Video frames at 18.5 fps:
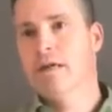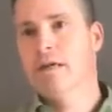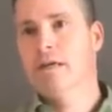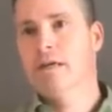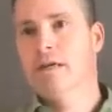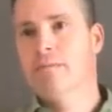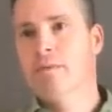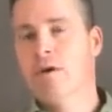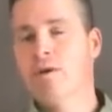
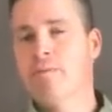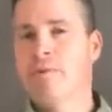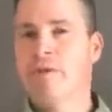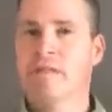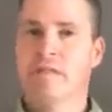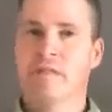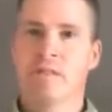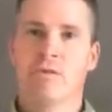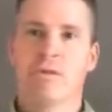Hope
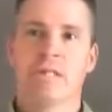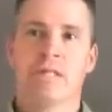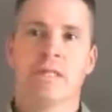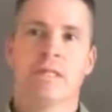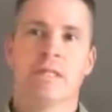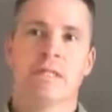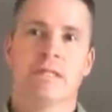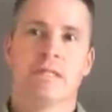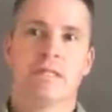you enjoyed
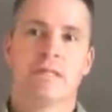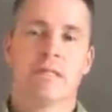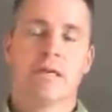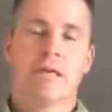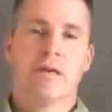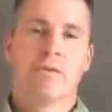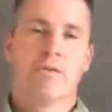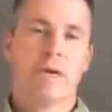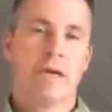this.
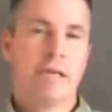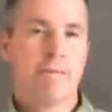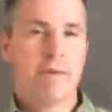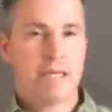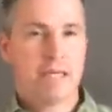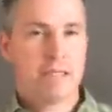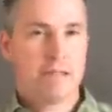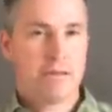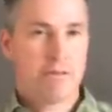
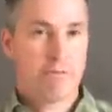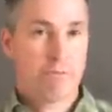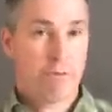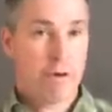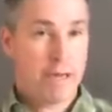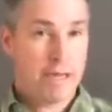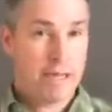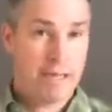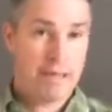Recommend it to a
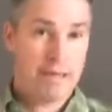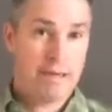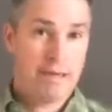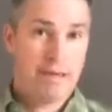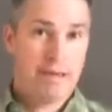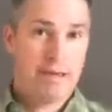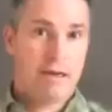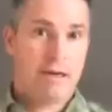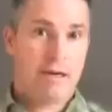friend.
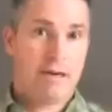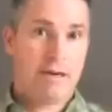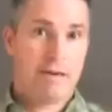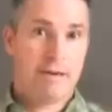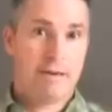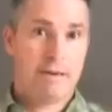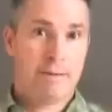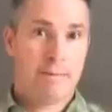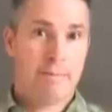
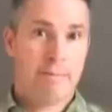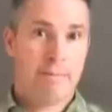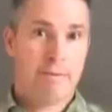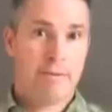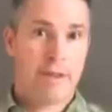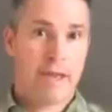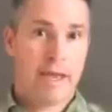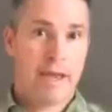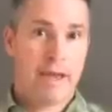
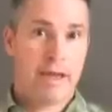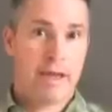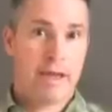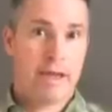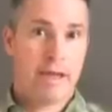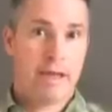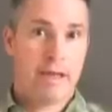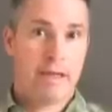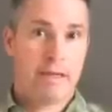
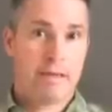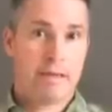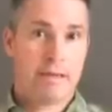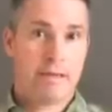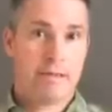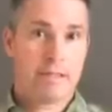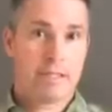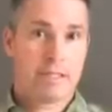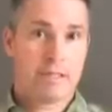And
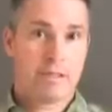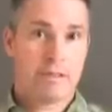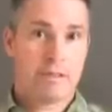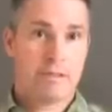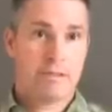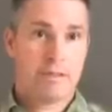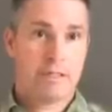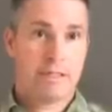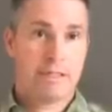
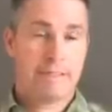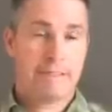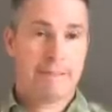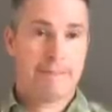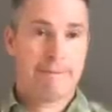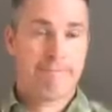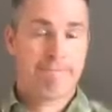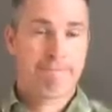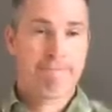also,
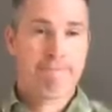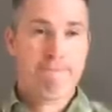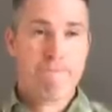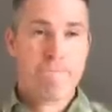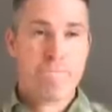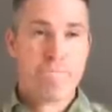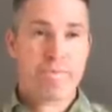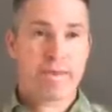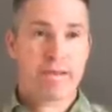
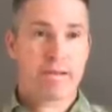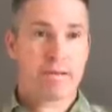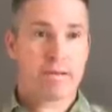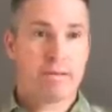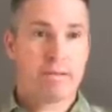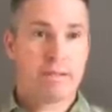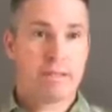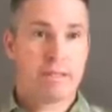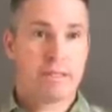
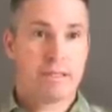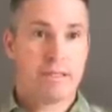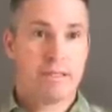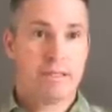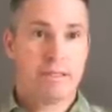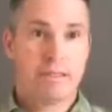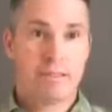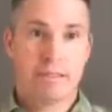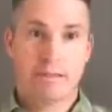let's
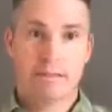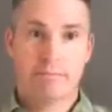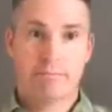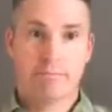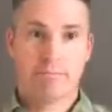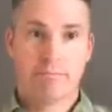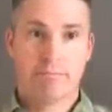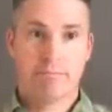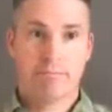see,
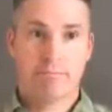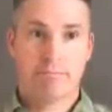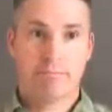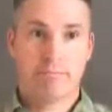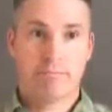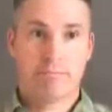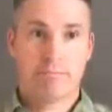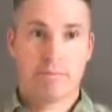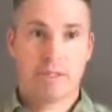
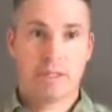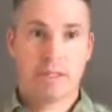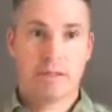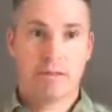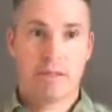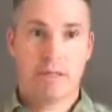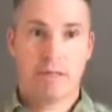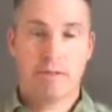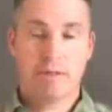
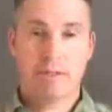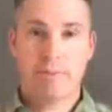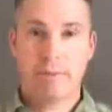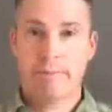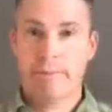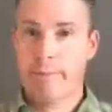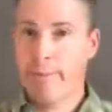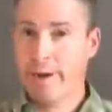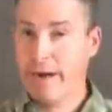always
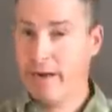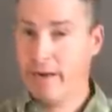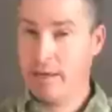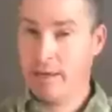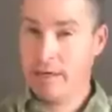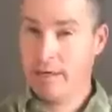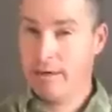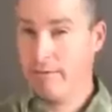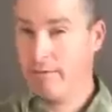be
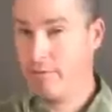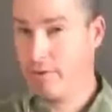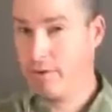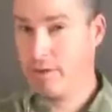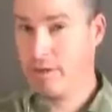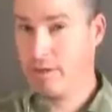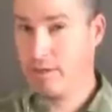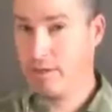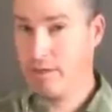prepared
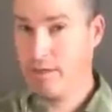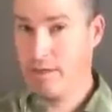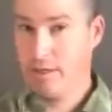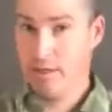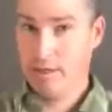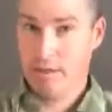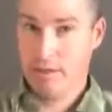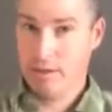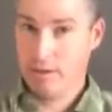for
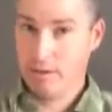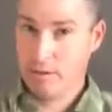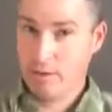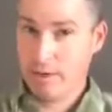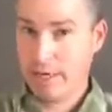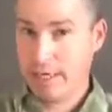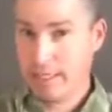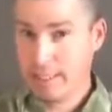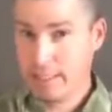
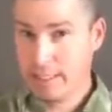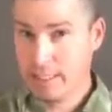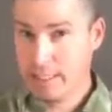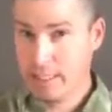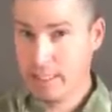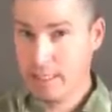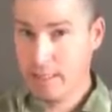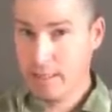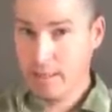earthquakes,